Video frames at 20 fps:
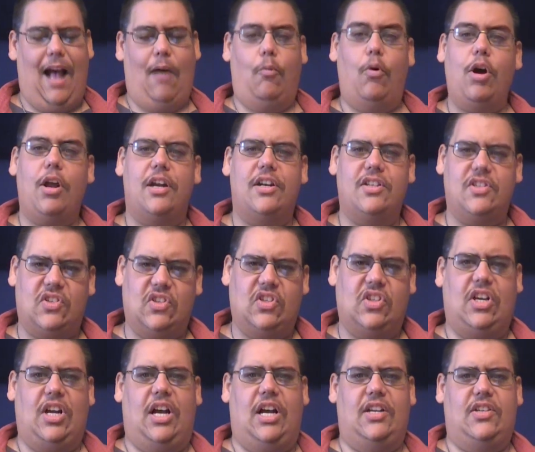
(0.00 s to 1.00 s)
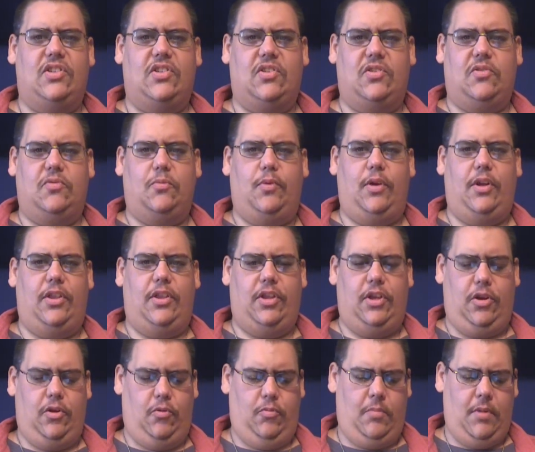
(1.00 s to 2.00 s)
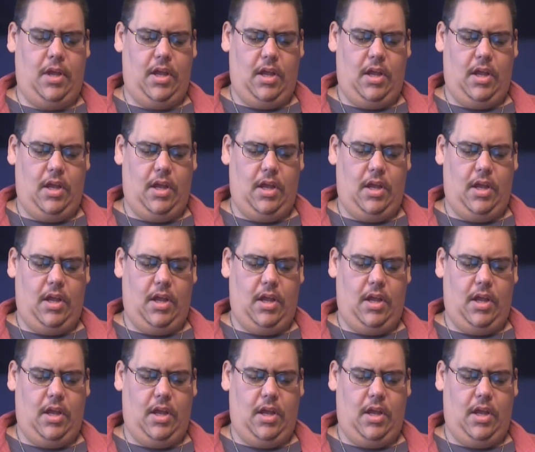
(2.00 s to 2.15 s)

I want to discuss with you,